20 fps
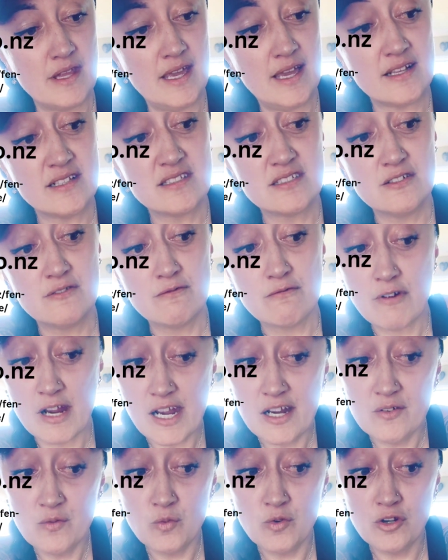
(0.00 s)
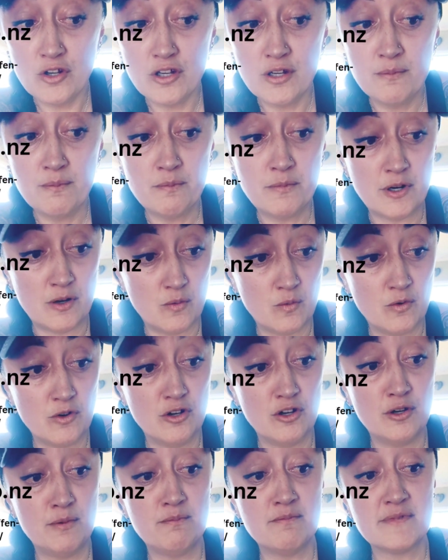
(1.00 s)
Active roundworm,
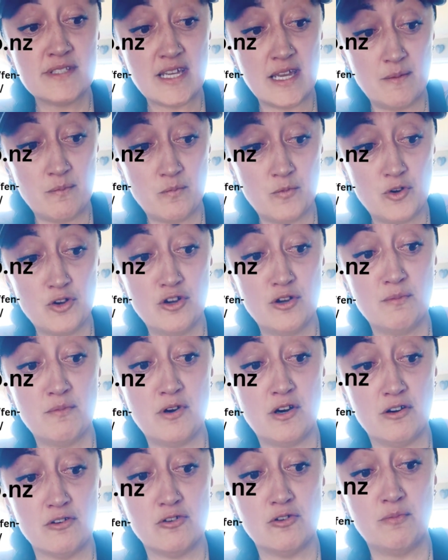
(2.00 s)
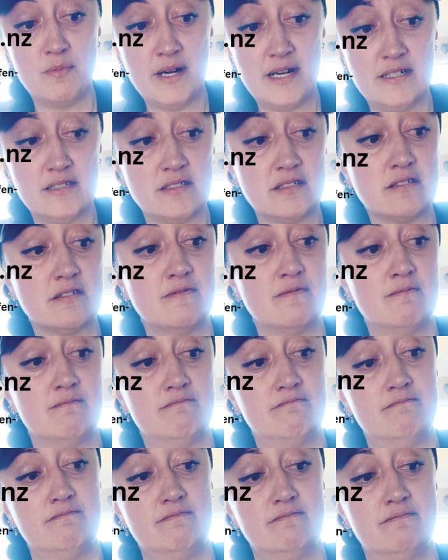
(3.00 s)
botworm, tapeworm, oral paste
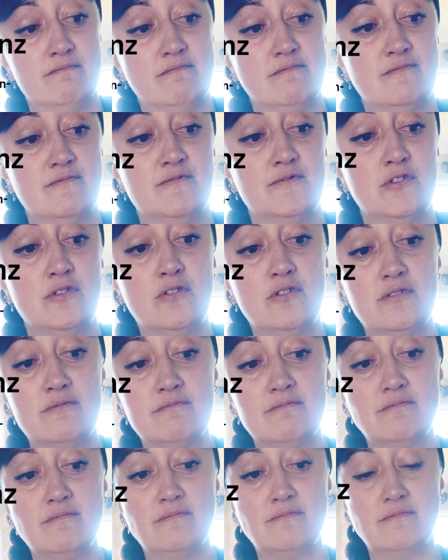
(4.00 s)
for